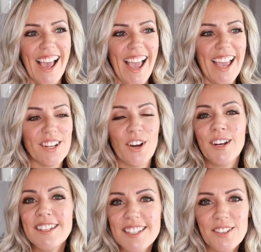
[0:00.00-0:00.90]
And
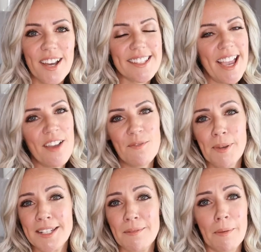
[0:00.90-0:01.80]
honestly, you guys, I haven't
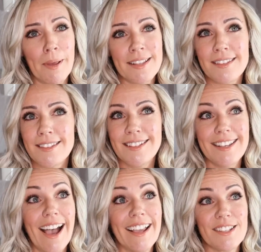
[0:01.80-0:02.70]
picked up a pencil since
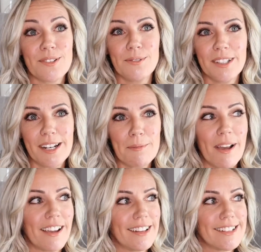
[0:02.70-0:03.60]
high school, and I'm
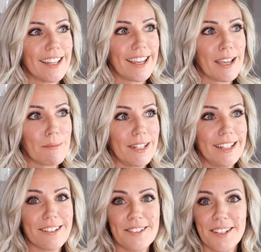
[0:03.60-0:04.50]
not going to tell you how many
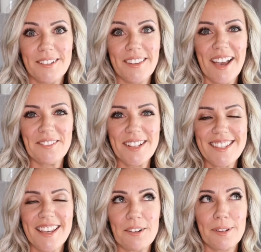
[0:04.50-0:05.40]
years ago that
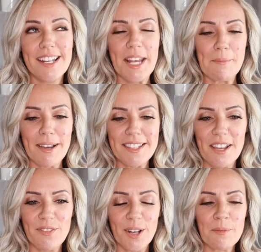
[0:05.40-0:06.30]
was. I don't want to date
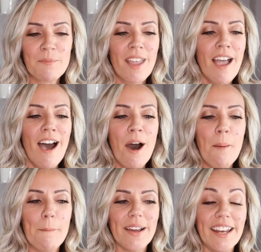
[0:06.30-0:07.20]
myself here.
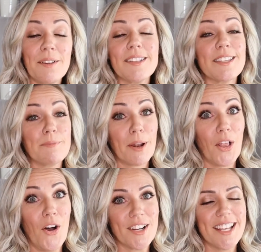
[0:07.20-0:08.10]
But anyways, it's been a
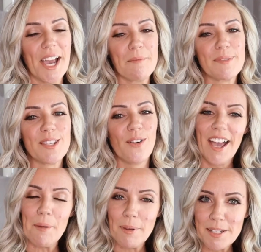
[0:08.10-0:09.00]
long time. So
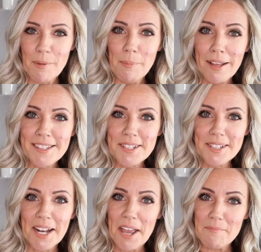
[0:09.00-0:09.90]
I picked up a pencil
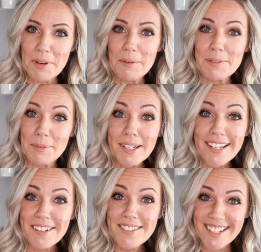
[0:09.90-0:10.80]
and I haven't been able to put it
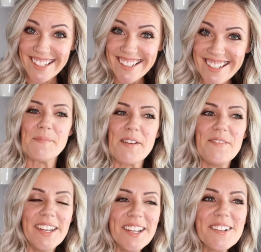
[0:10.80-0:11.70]
down since. My
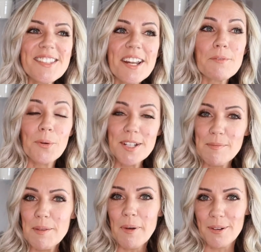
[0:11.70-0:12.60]
videos that I'm going to
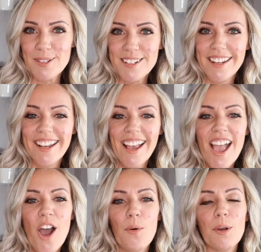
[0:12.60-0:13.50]
be posting
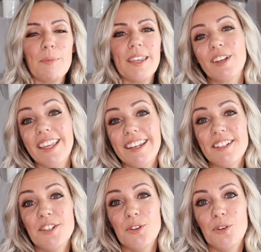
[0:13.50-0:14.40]
will be
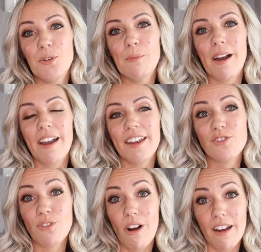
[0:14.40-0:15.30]
related to my
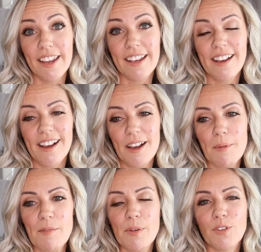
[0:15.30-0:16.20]
drawing.
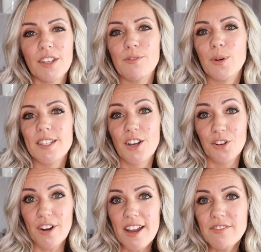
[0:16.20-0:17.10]
I've been really focusing on
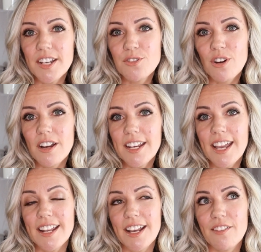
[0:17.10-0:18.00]
graphite
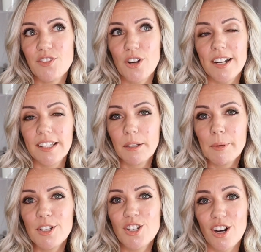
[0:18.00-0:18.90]
drawing, and I've tried a little
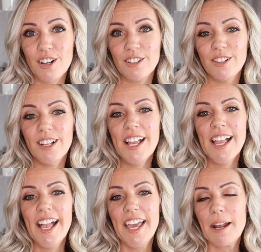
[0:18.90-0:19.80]
bit of charcoal,
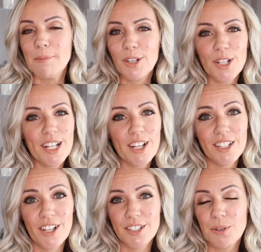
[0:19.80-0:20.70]
and I'm learning
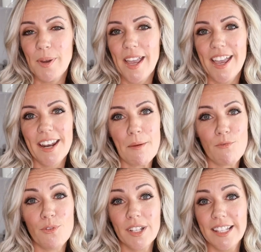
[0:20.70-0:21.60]
along the way, and
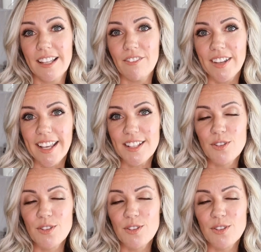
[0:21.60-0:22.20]
I'm really loving it.